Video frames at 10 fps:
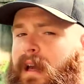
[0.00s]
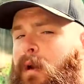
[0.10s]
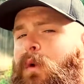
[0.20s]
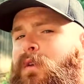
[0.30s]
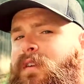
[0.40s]

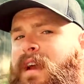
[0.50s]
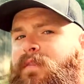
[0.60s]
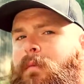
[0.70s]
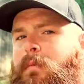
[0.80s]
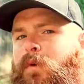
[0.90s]
And what do you take
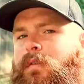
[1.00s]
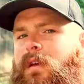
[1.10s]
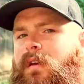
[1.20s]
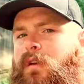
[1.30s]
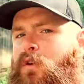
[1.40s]
from the
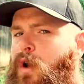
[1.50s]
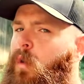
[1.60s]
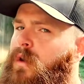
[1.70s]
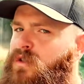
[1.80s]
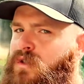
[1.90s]
movie? You know
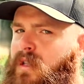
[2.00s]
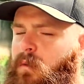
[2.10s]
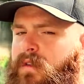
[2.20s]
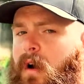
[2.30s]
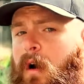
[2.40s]
we're interested
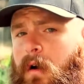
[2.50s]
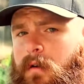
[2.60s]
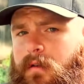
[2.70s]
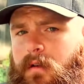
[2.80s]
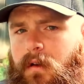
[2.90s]
in what the
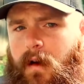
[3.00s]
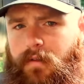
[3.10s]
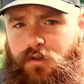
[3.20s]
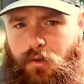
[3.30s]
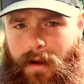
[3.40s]
heart
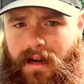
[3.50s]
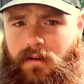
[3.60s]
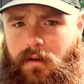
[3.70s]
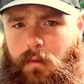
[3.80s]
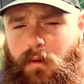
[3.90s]
of the
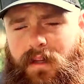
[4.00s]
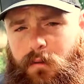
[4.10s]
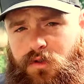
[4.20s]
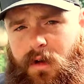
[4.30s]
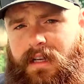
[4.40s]
director and what he
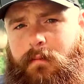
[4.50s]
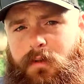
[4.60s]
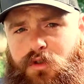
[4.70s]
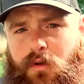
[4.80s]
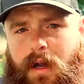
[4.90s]
was trying to
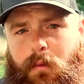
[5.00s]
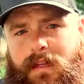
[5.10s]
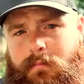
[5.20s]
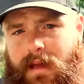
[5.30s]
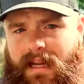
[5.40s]
portray when
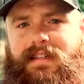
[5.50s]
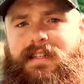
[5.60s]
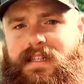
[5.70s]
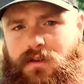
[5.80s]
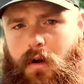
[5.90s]
he
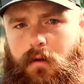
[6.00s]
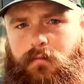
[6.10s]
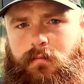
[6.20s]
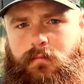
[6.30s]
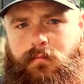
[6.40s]
painted this art.
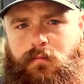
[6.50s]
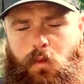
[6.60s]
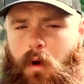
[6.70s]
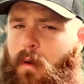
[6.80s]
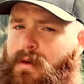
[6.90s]

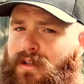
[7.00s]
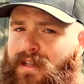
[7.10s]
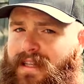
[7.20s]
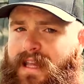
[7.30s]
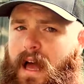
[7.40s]
We'll always
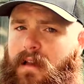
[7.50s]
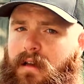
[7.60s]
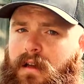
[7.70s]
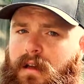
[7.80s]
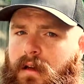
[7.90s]
look at that.
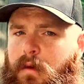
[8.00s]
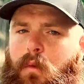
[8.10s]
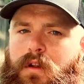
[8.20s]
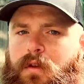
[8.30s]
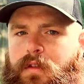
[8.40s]

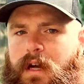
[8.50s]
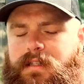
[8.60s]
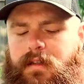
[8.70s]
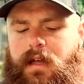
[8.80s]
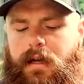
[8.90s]
What are your
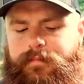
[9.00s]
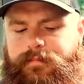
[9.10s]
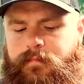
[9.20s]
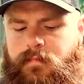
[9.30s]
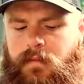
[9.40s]
thoughts on that?
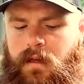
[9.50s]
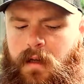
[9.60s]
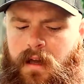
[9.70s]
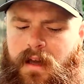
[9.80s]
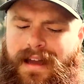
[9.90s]

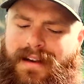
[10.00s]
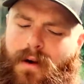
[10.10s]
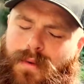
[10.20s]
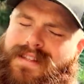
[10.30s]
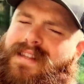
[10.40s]
And
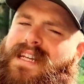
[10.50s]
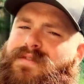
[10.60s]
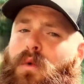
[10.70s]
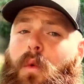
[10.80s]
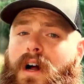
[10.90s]
always, thanks
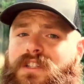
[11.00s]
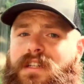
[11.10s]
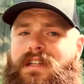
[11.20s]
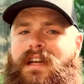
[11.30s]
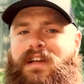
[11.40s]
for
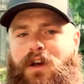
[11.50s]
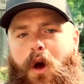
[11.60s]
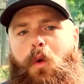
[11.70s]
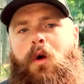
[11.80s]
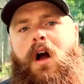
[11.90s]
watching, and
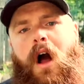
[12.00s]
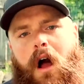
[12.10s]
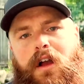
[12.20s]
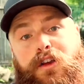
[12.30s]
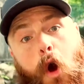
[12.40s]
go
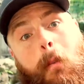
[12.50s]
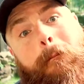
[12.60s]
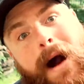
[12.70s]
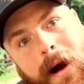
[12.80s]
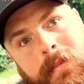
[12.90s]
hug your
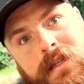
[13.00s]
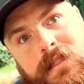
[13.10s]
mamas.